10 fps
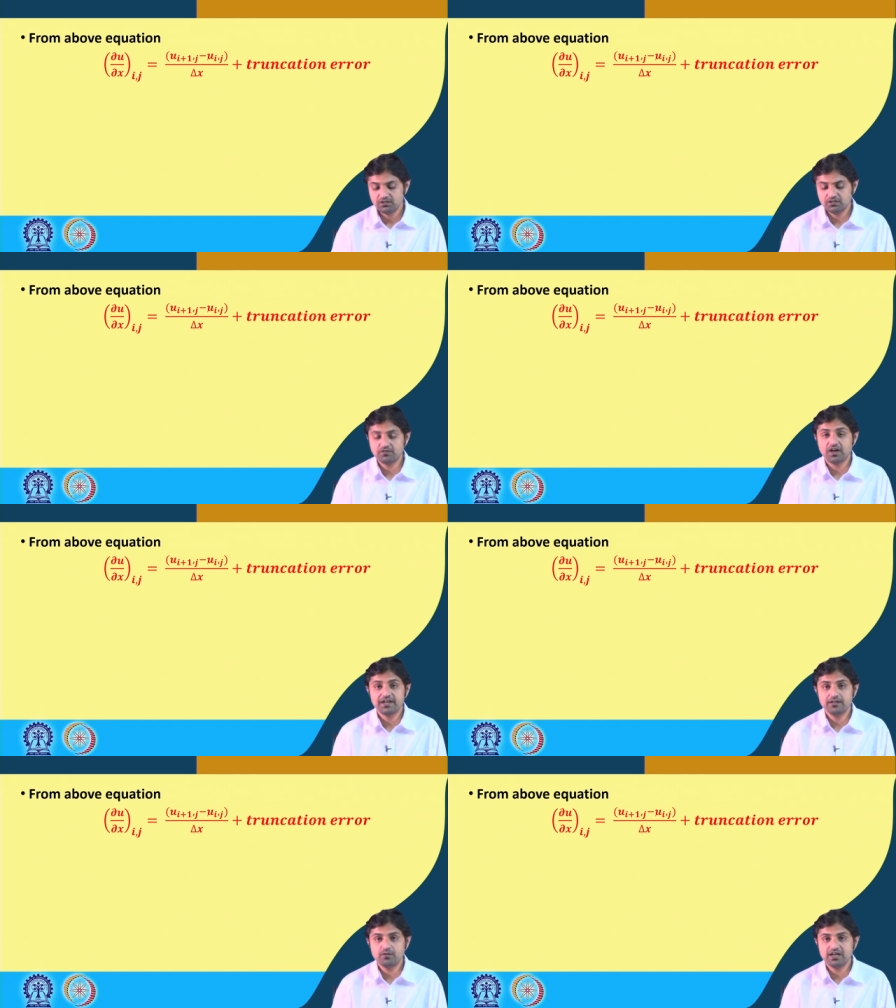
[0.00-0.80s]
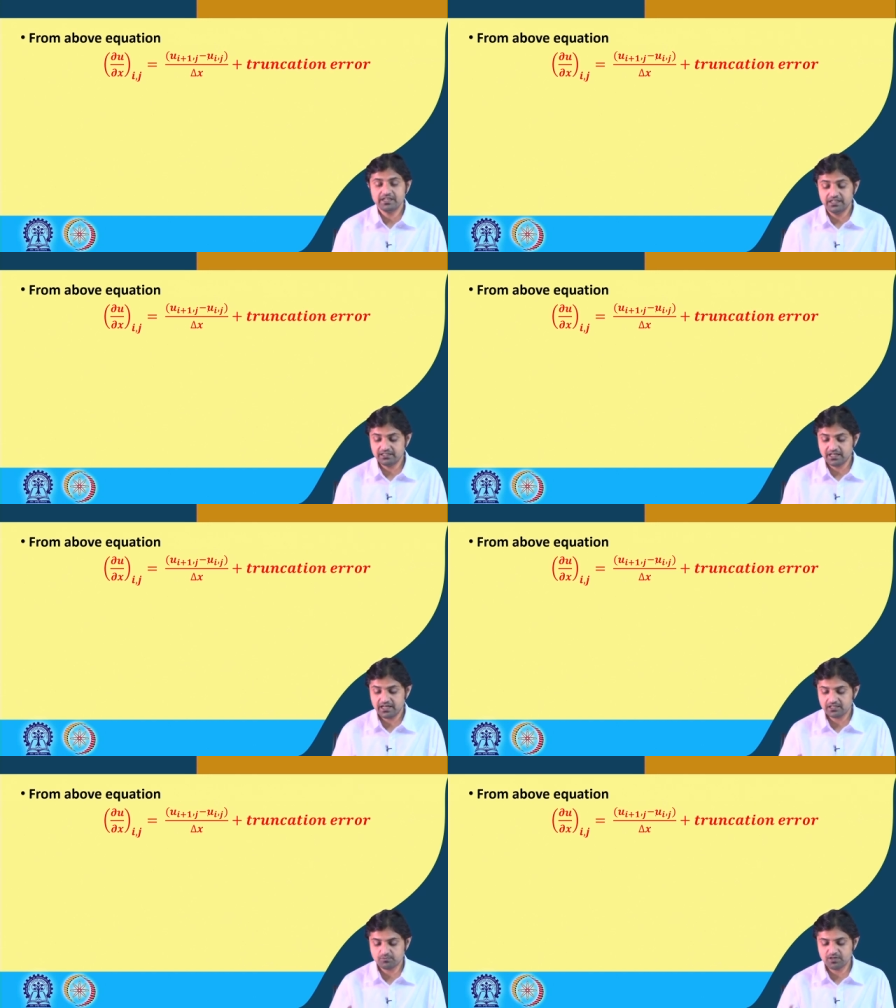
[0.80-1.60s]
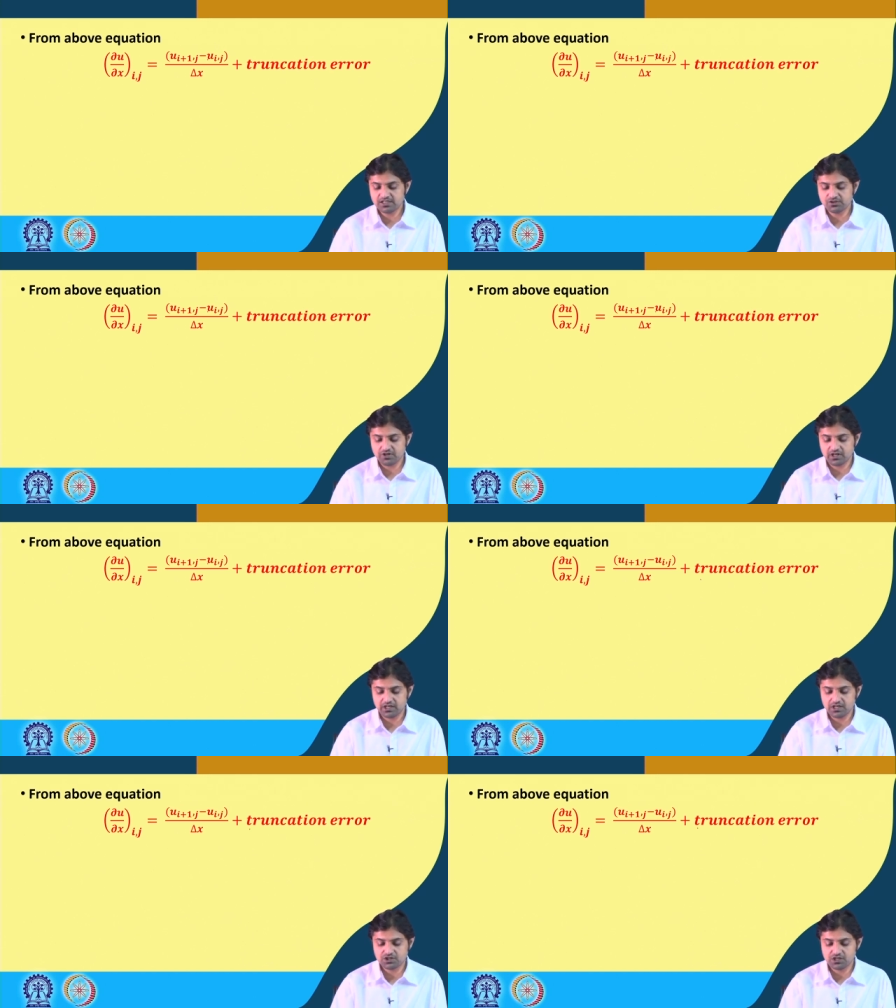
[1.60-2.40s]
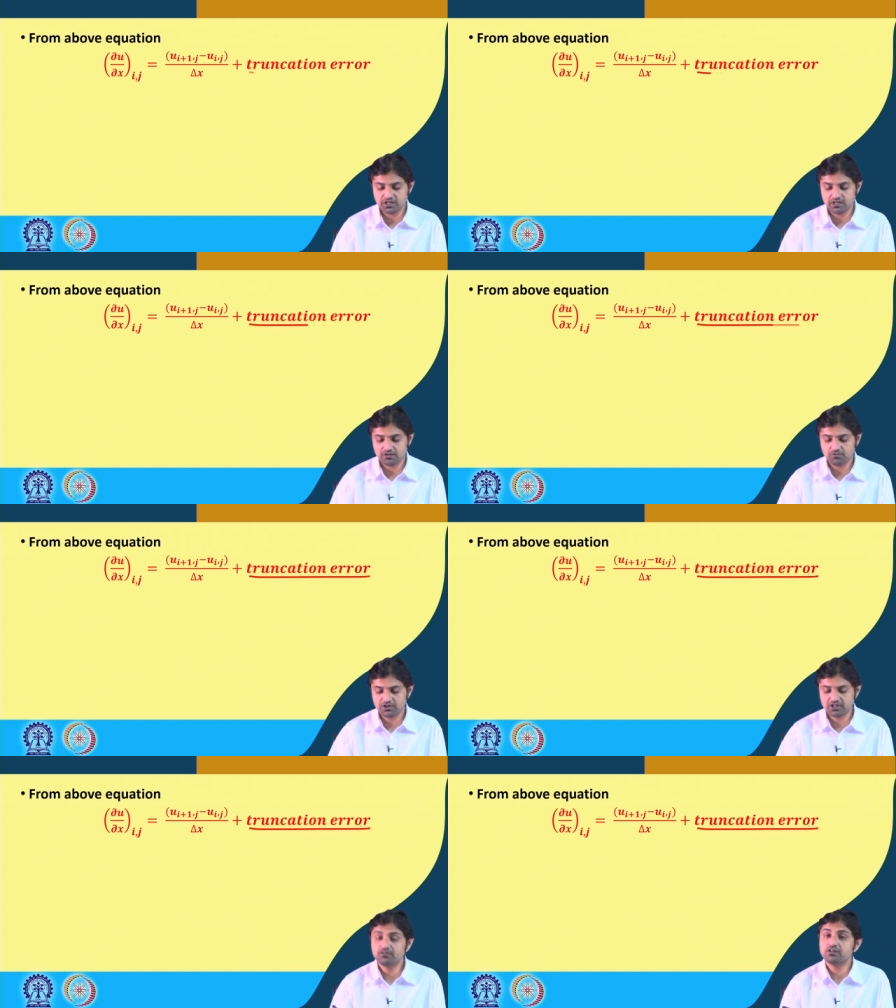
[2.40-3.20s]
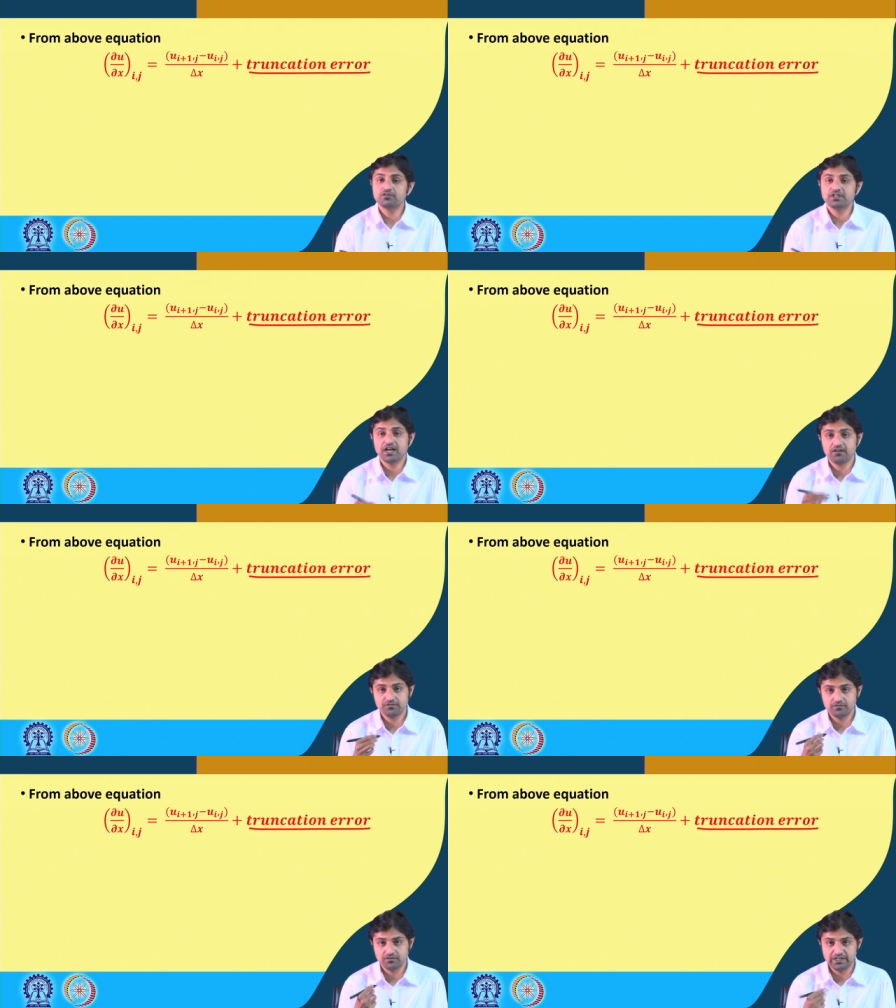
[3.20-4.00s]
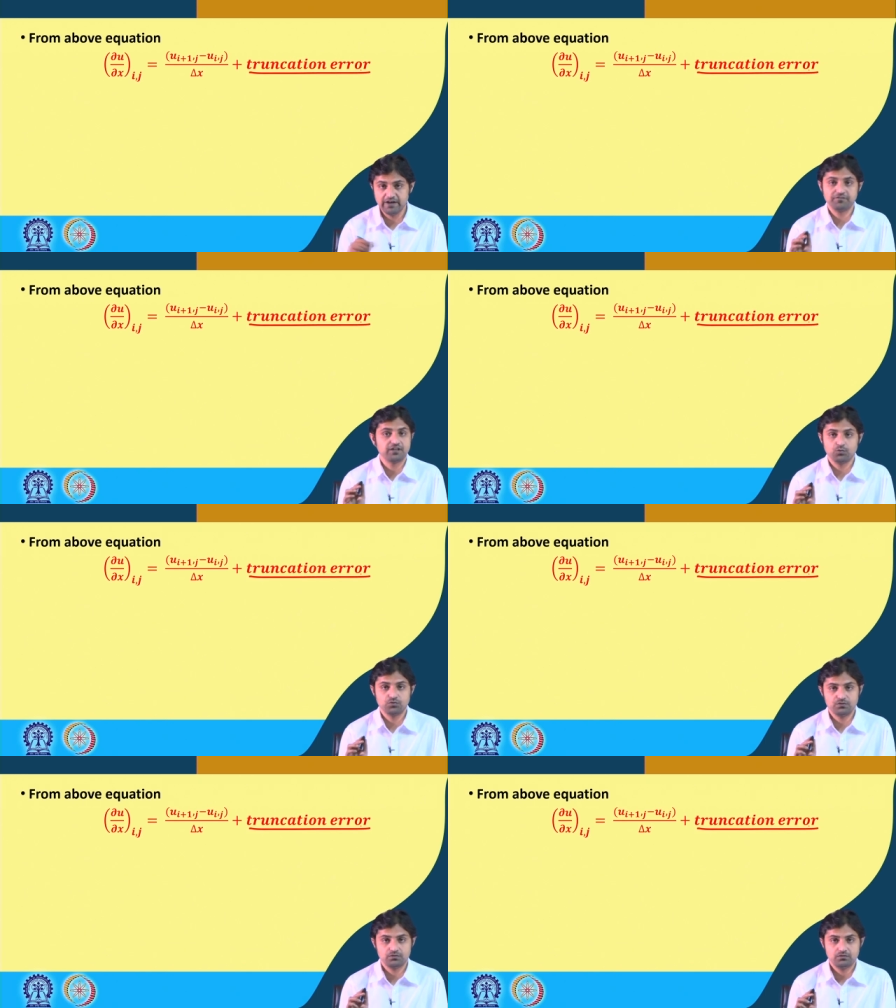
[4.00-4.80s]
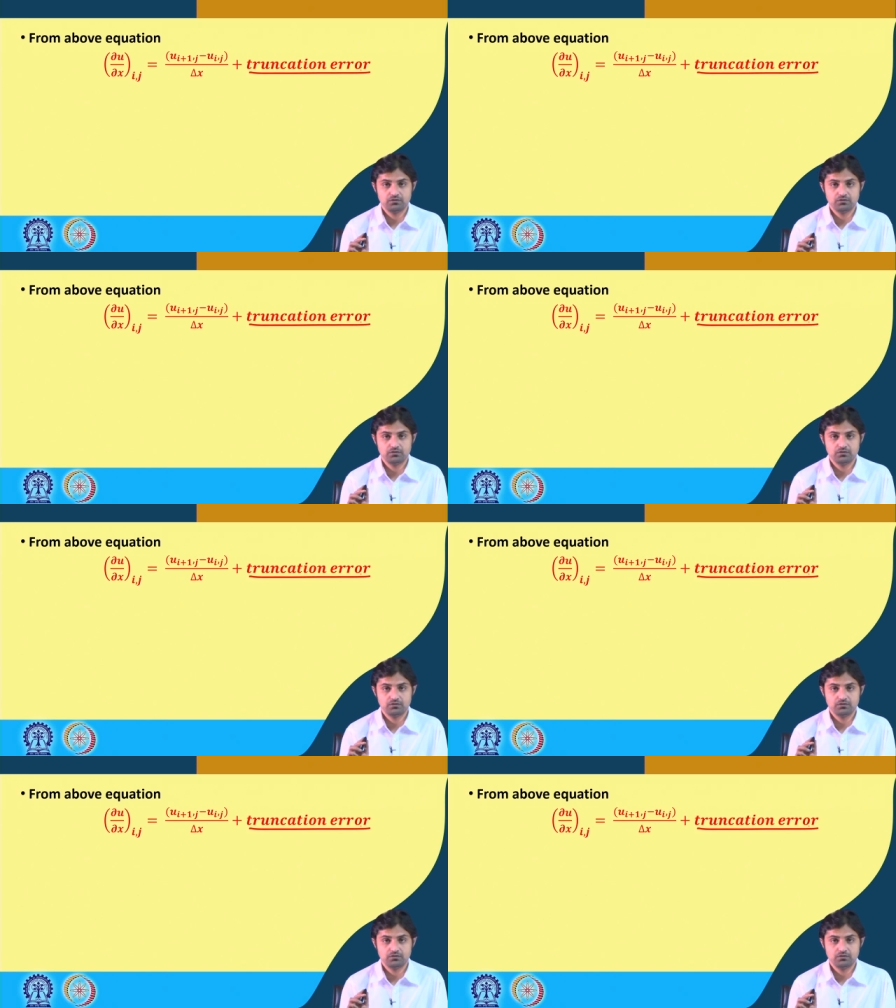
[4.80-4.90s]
divided by delta x plus truncation error whatever we have left out